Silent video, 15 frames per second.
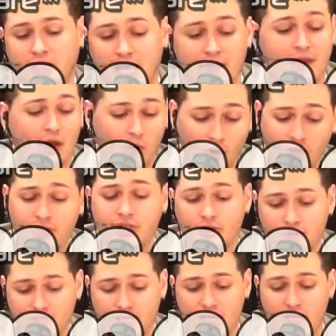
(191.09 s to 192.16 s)
And they
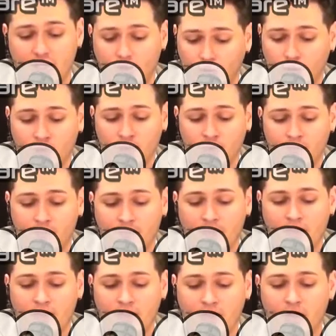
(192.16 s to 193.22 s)
also said, quote,
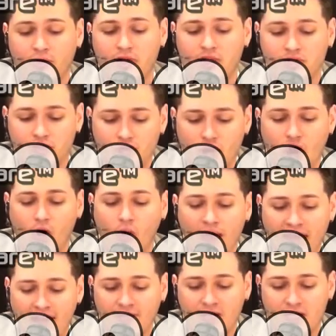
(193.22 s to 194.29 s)
there is no
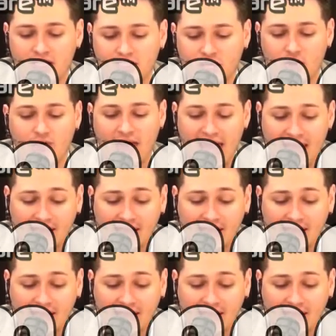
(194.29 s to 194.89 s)
evidence of